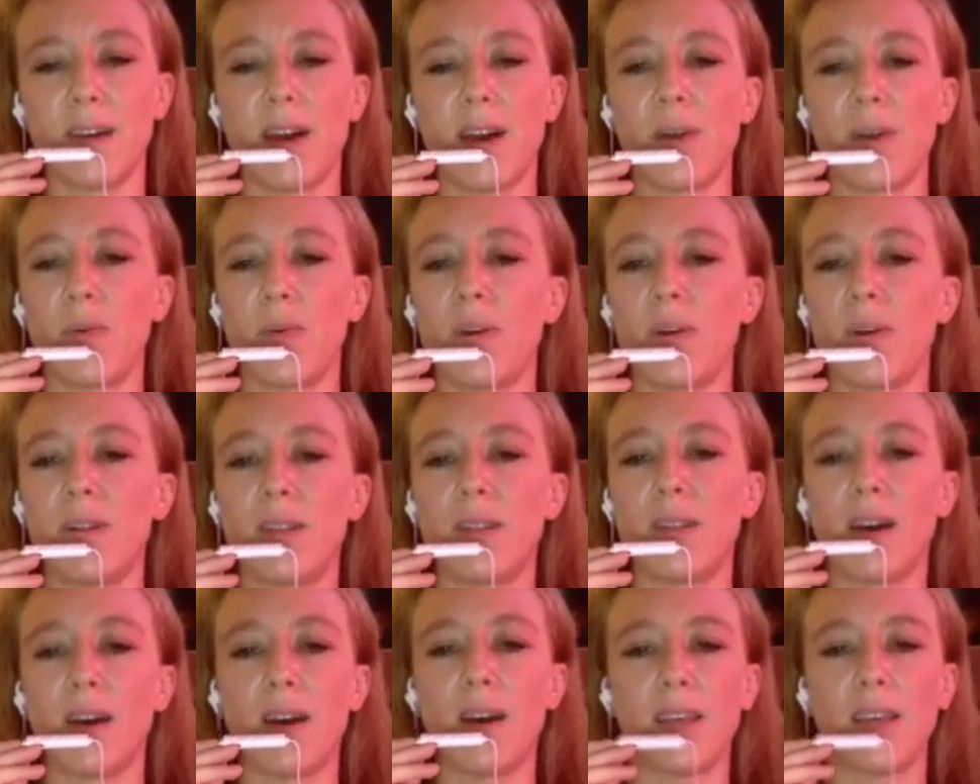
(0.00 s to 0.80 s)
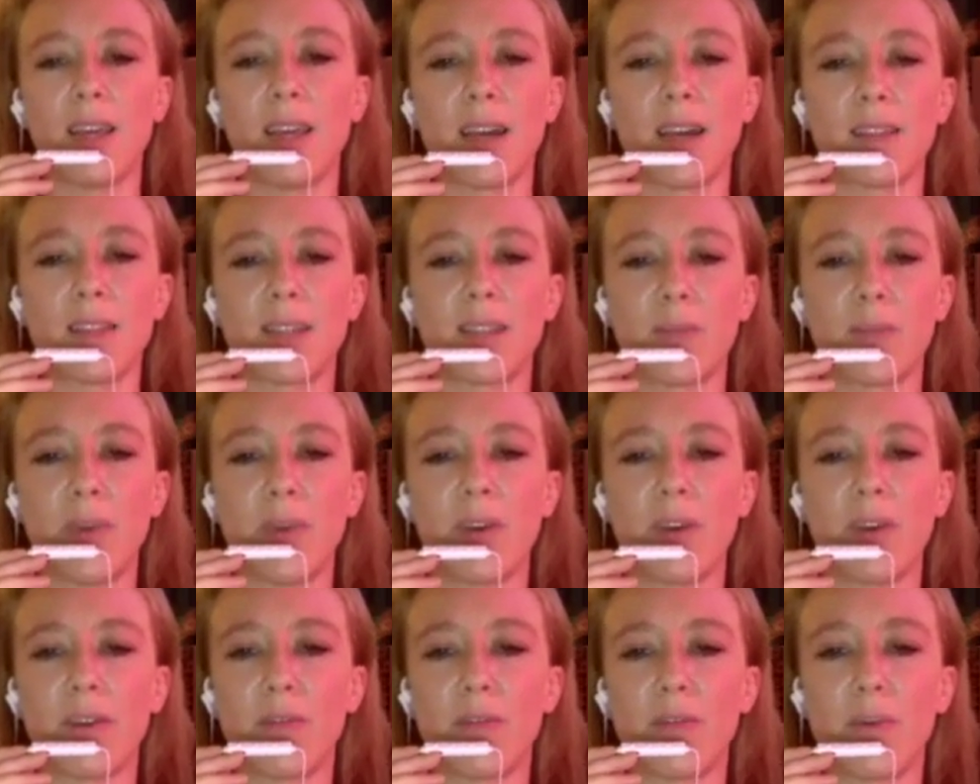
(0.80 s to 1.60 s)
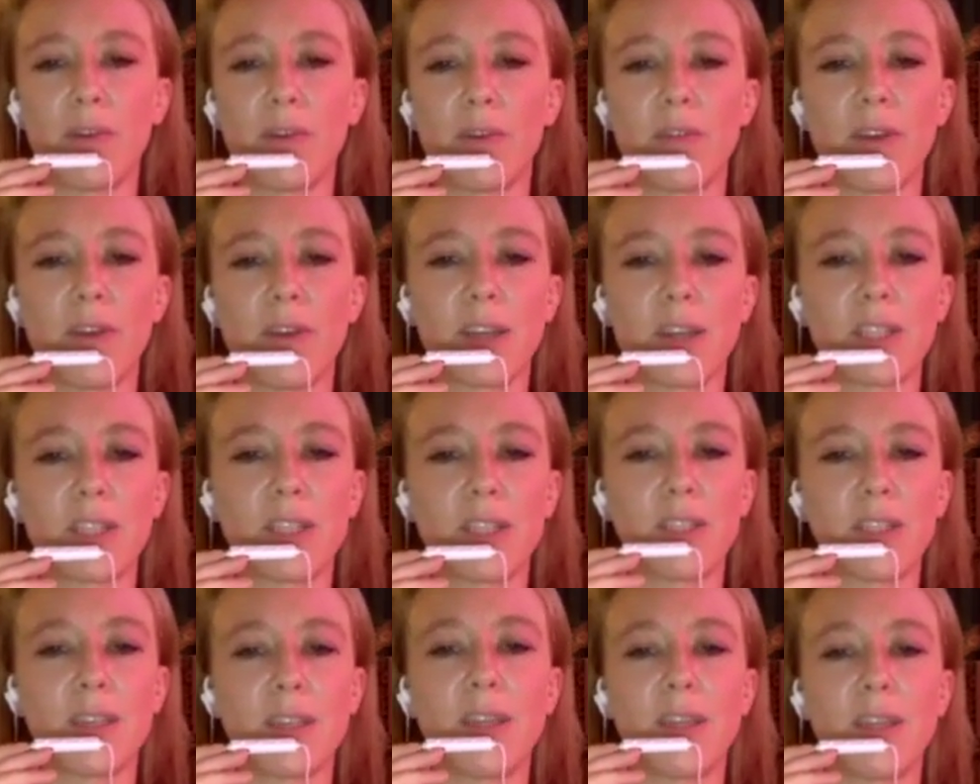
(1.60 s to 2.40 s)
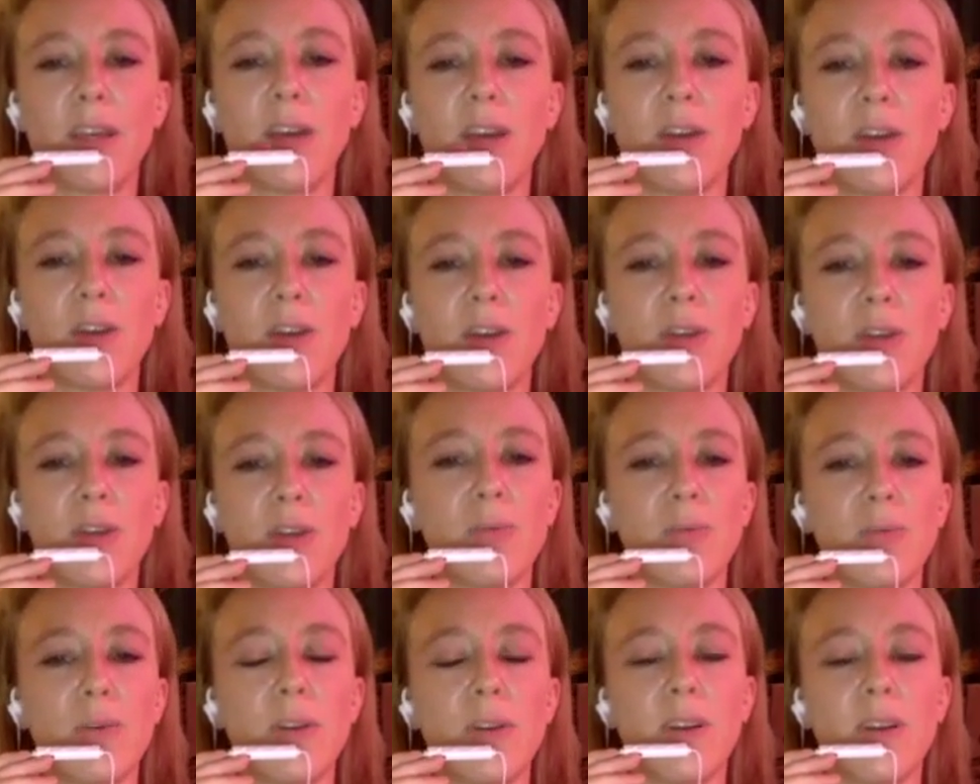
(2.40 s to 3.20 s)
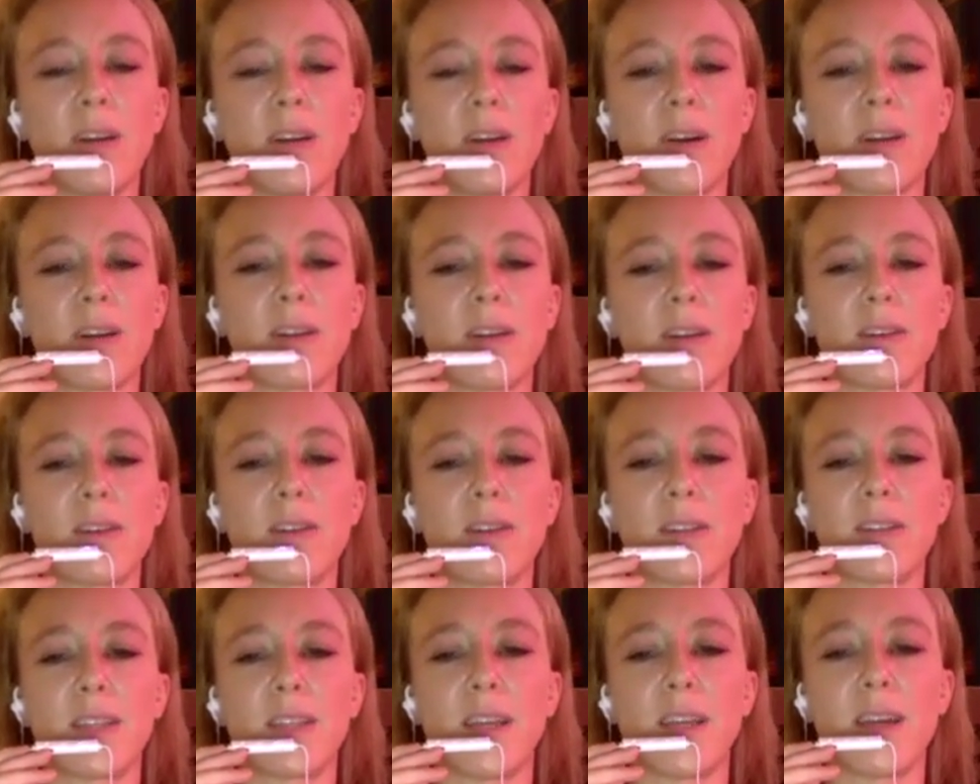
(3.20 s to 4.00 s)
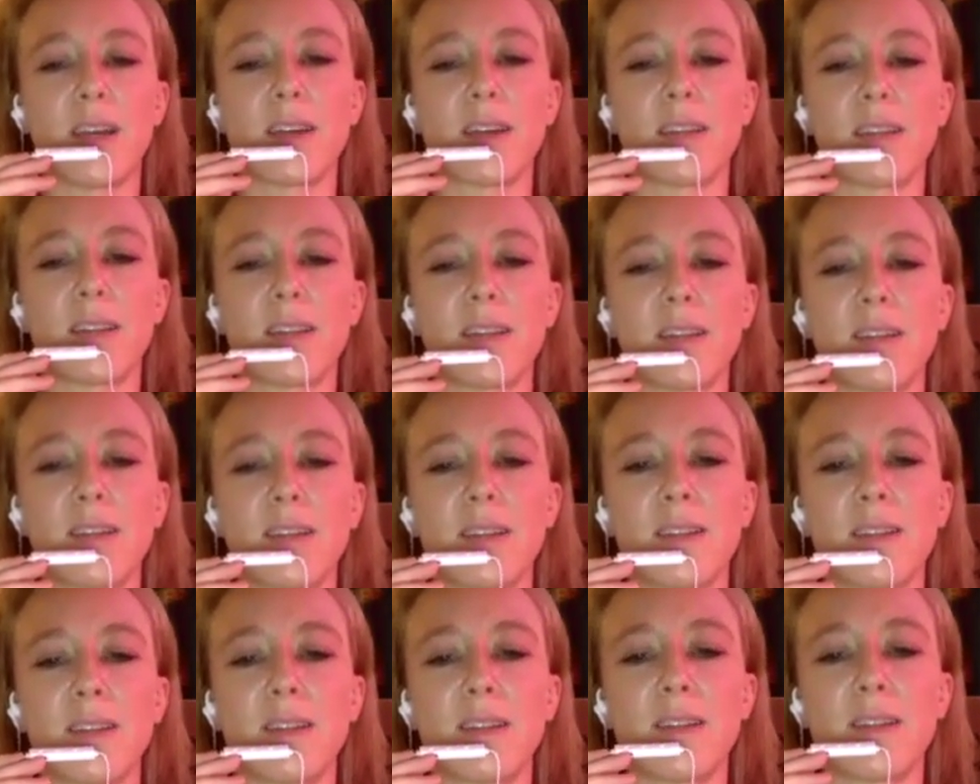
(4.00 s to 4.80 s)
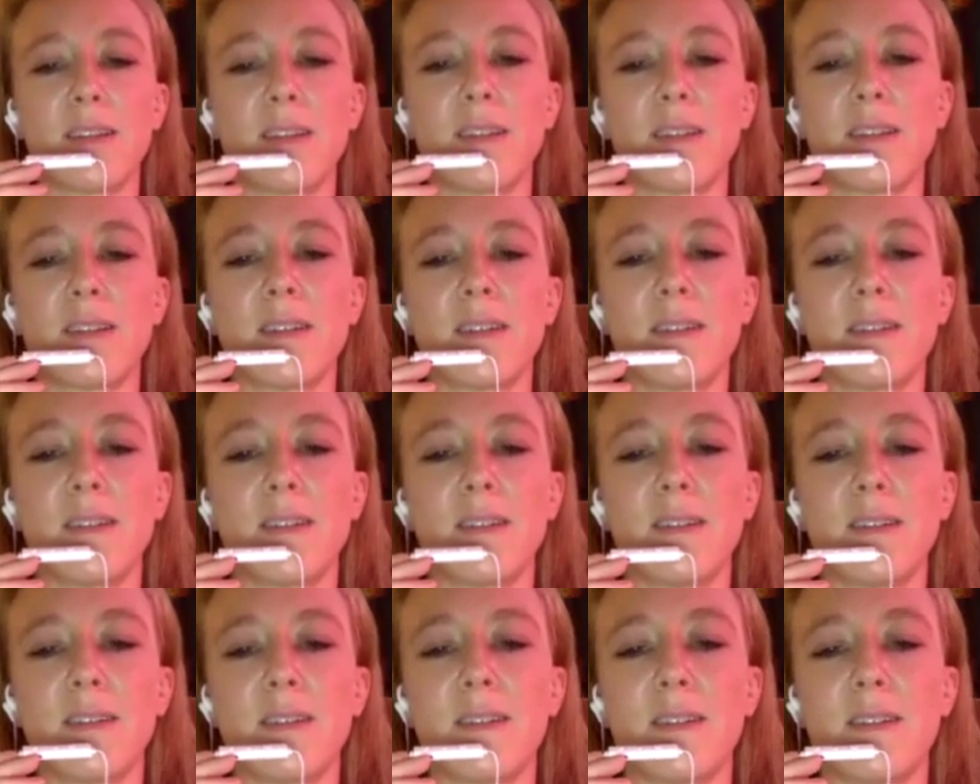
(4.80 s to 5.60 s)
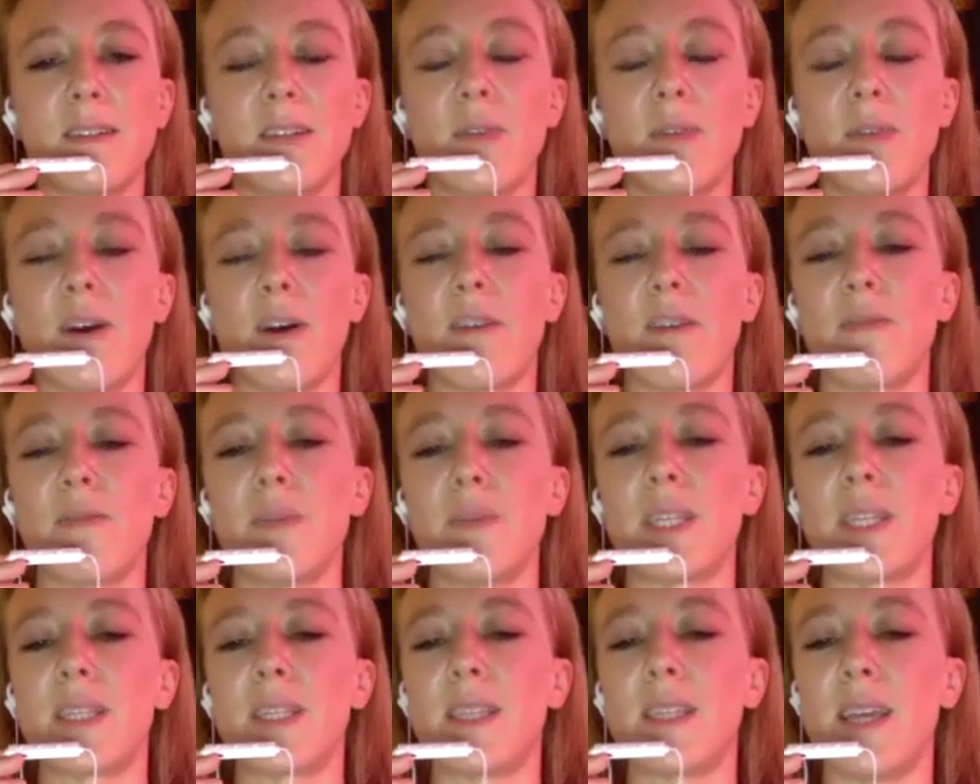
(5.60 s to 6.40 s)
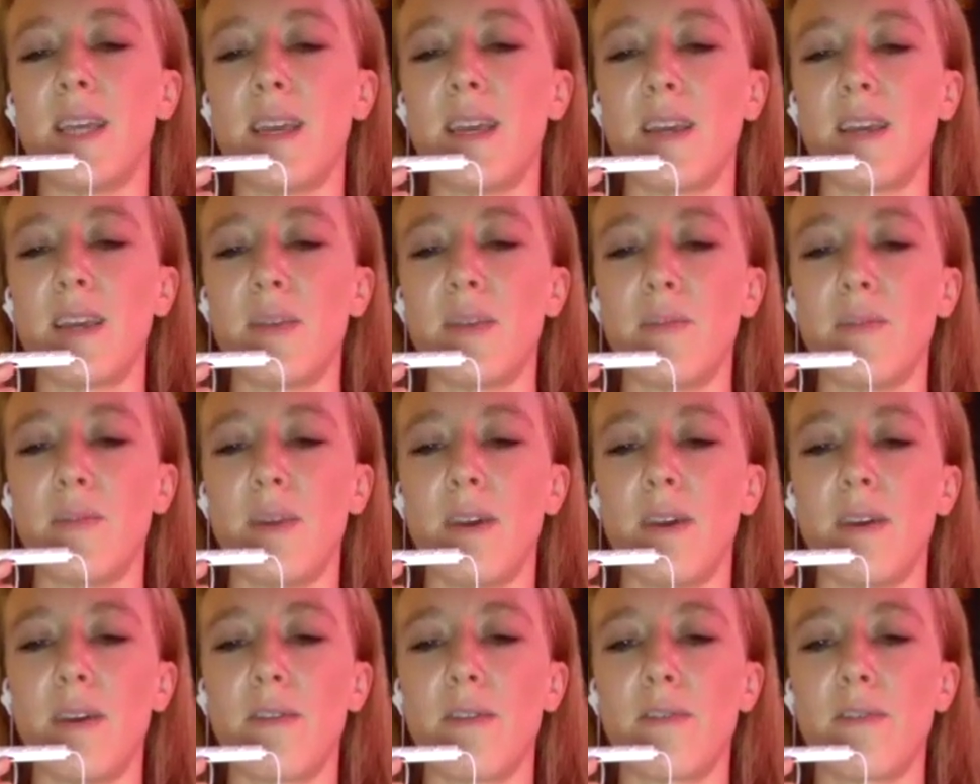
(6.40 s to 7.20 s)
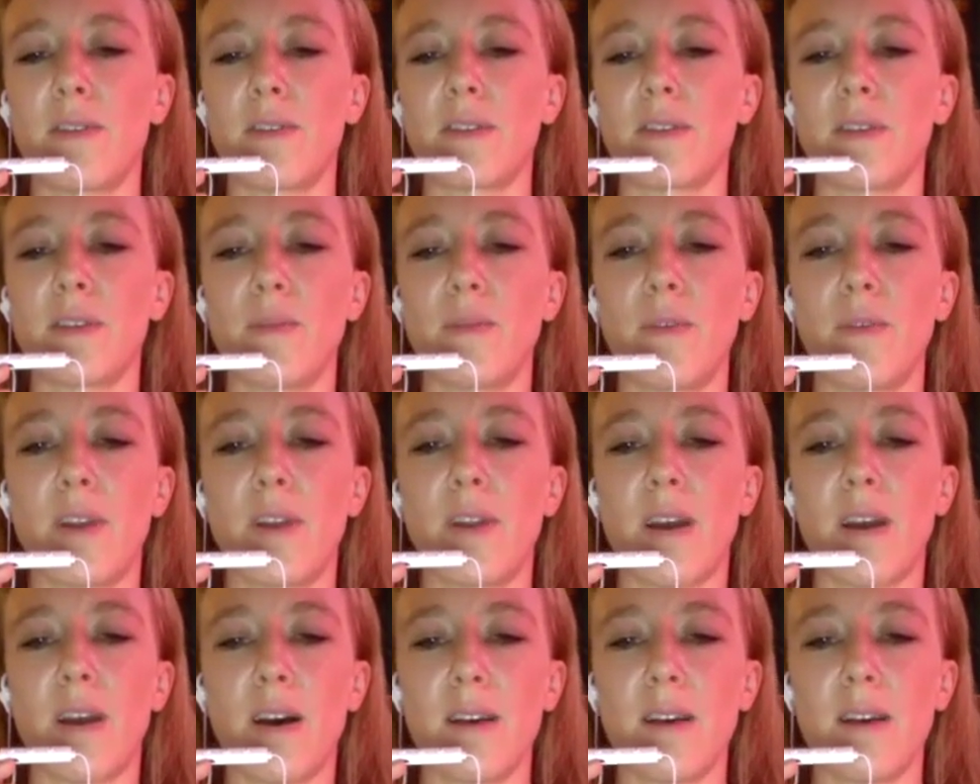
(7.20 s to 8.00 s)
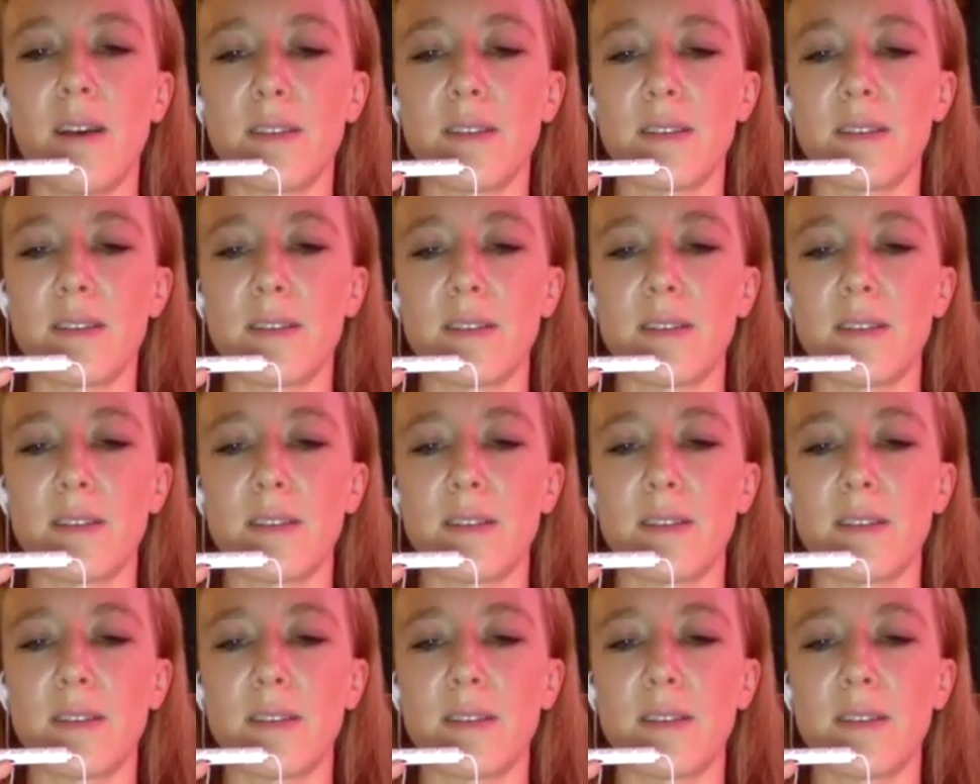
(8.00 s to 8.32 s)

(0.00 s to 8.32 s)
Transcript: I will not yet speak of perfection. You would not understand. You have mistaken me for someone else.